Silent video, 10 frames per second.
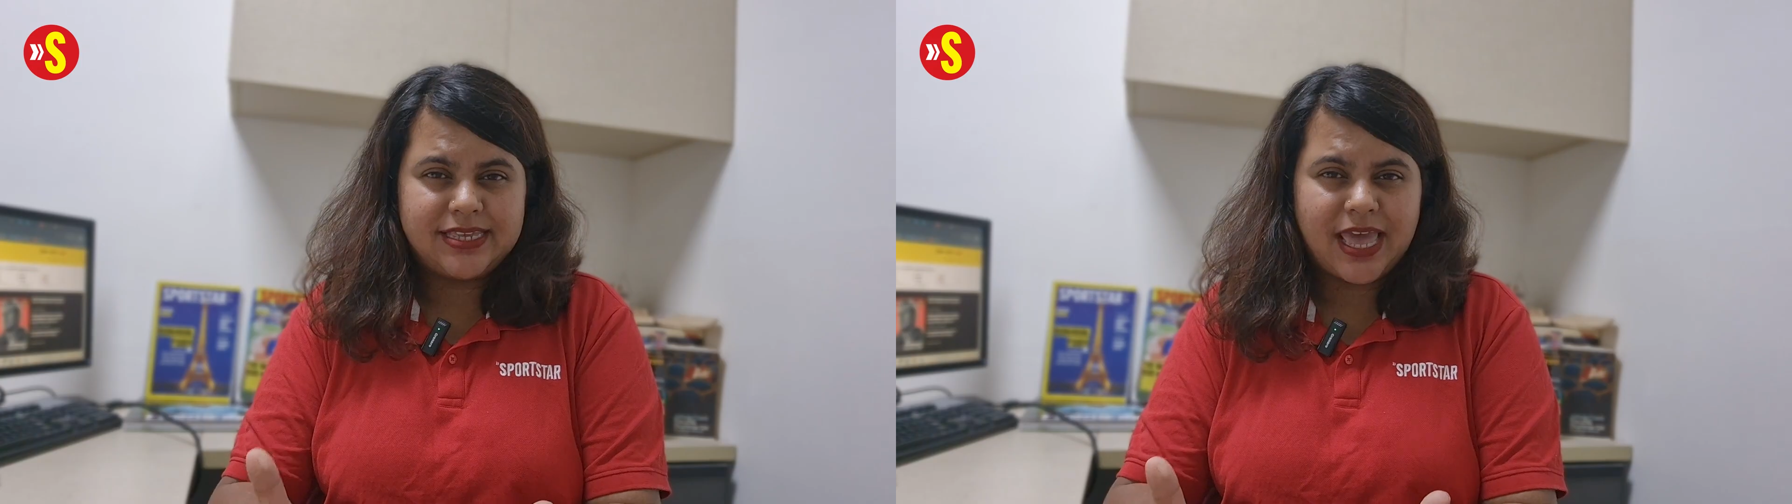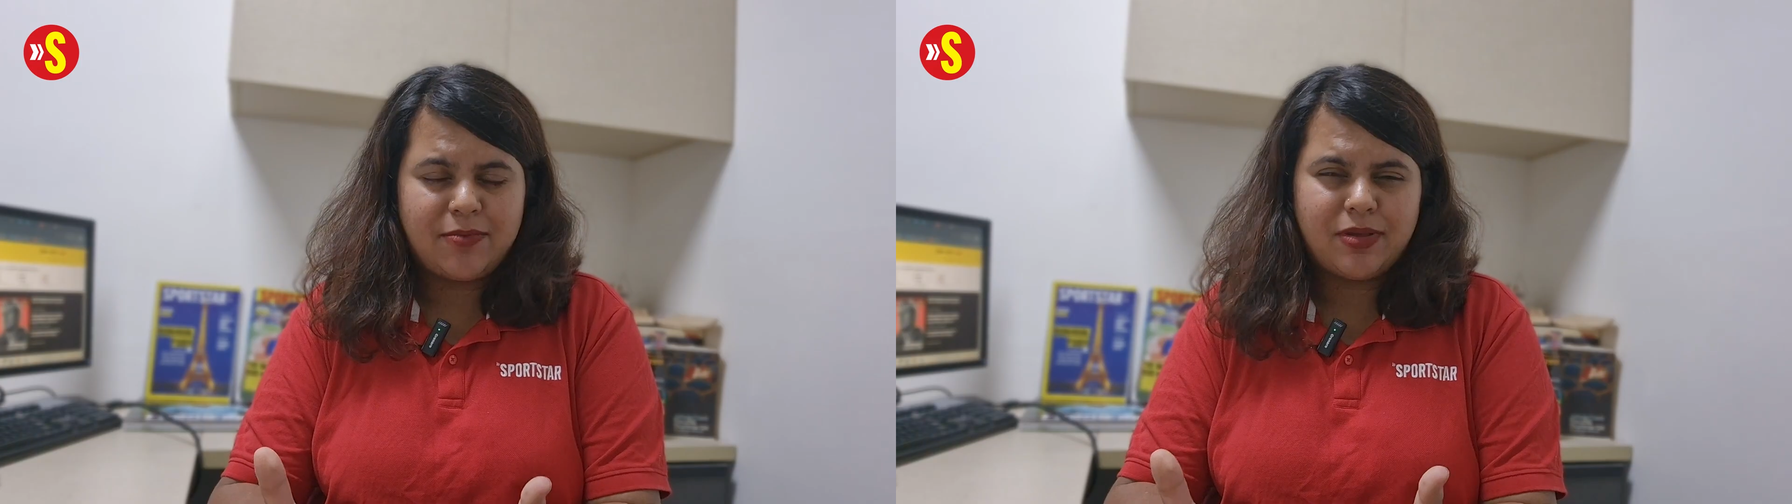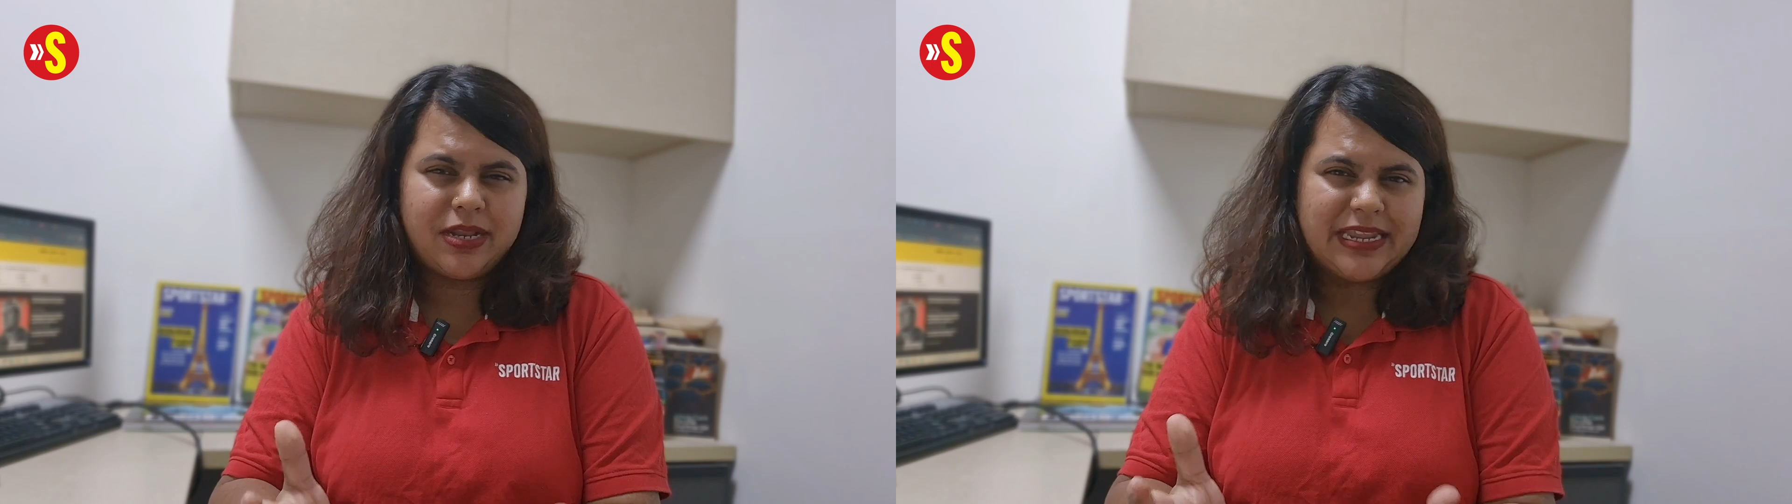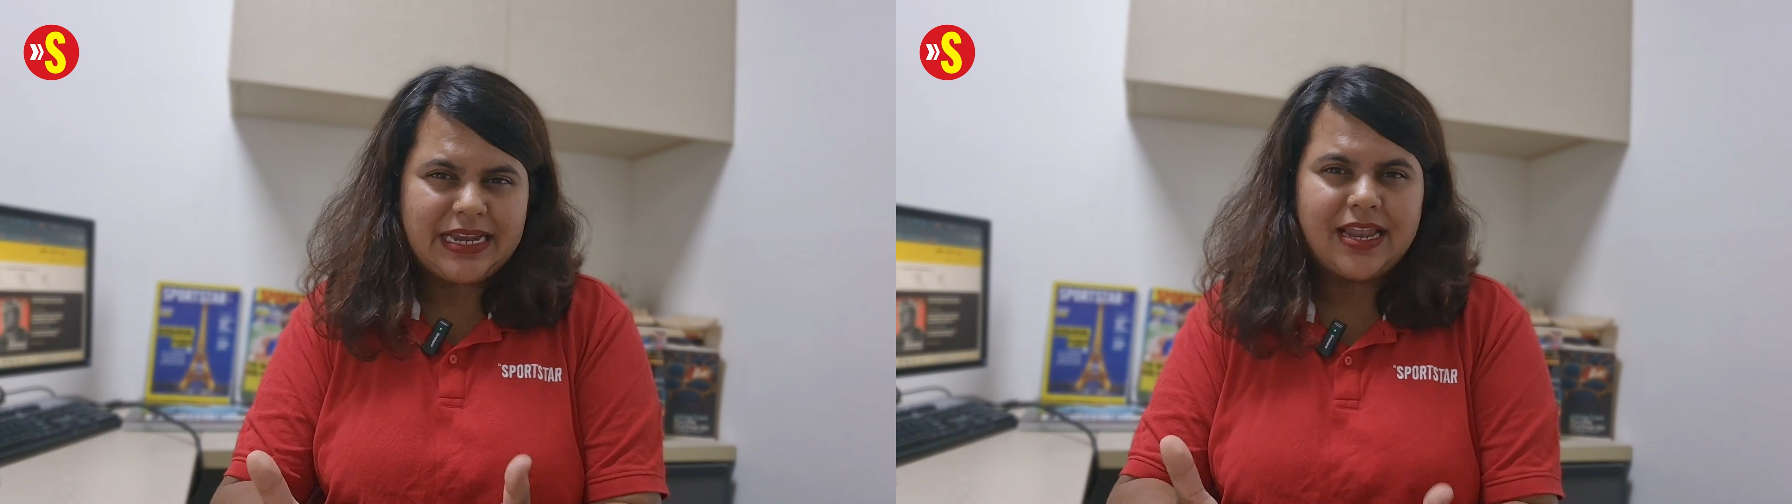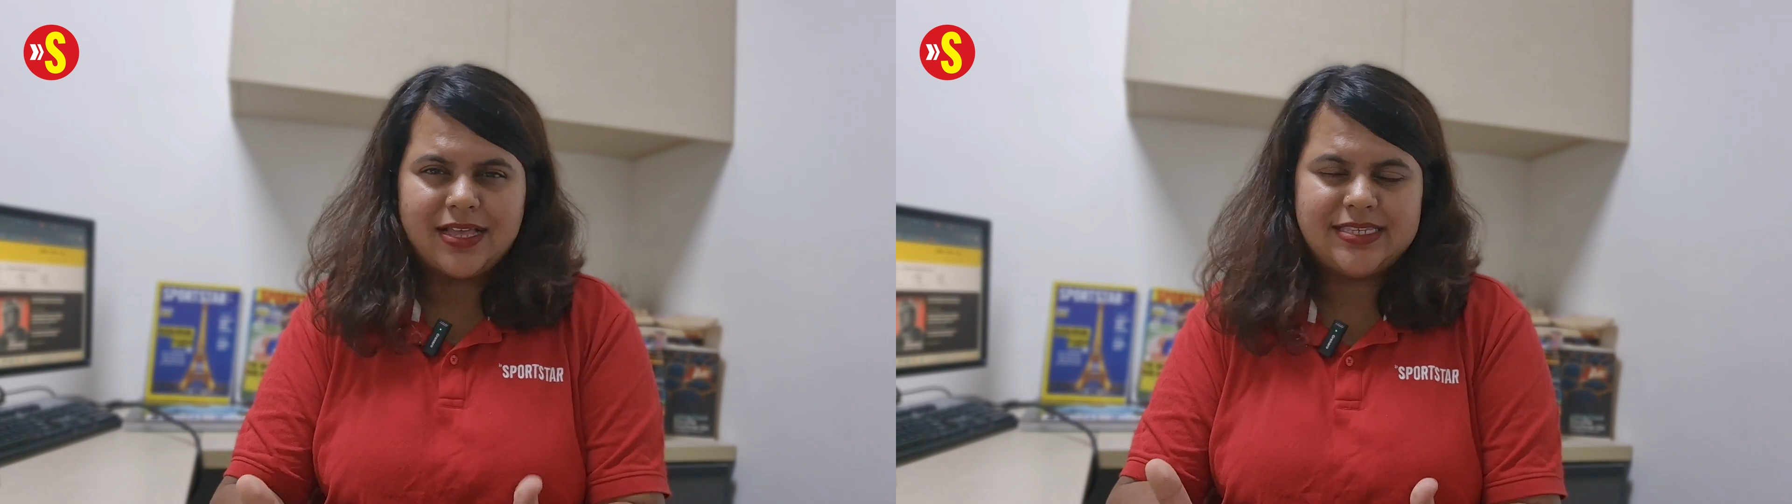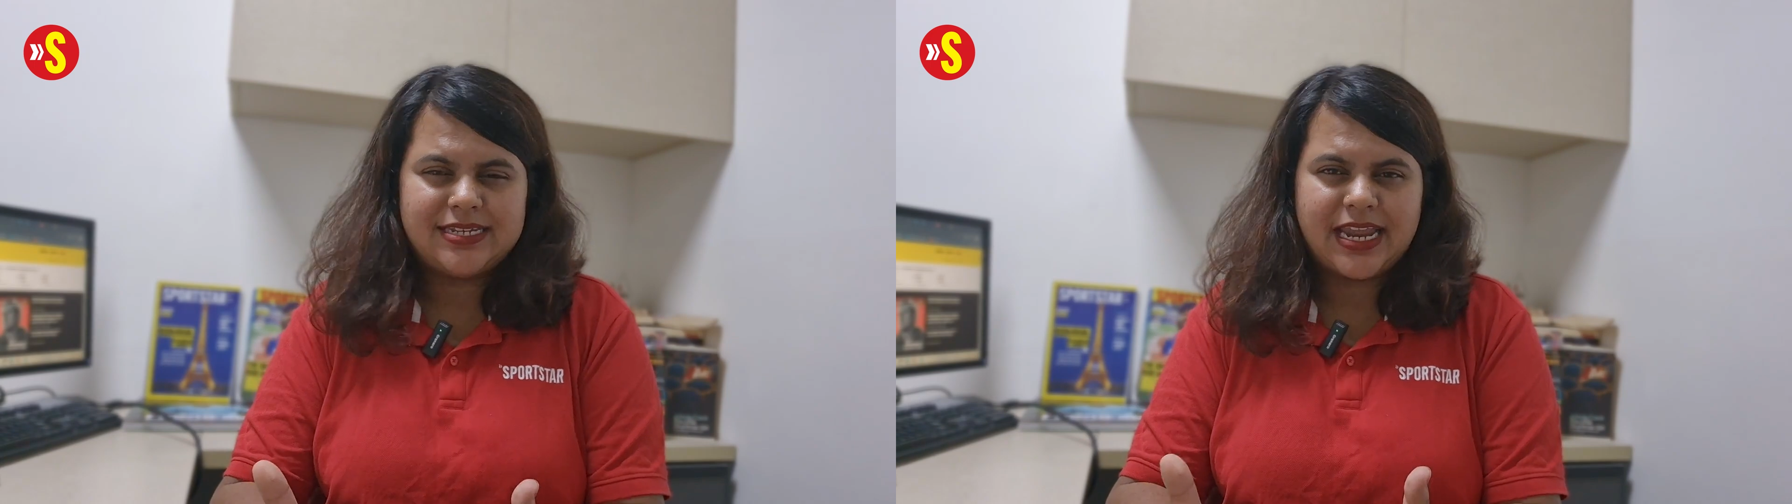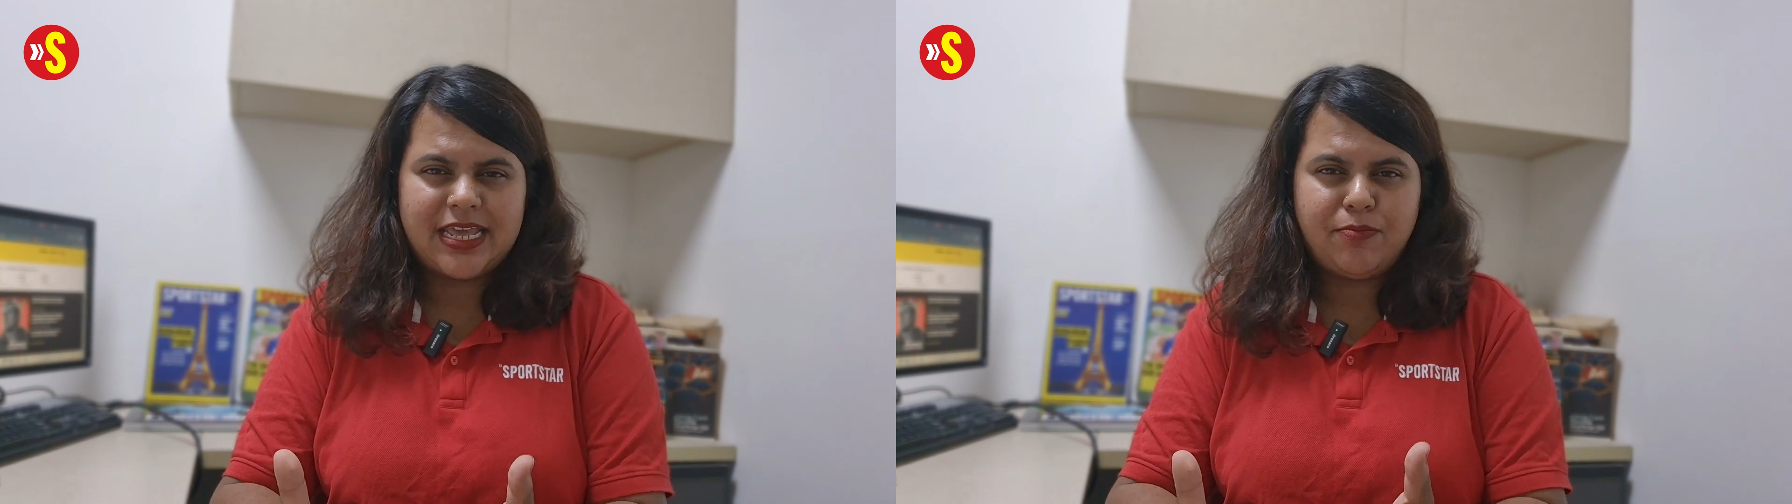game a little unsteady,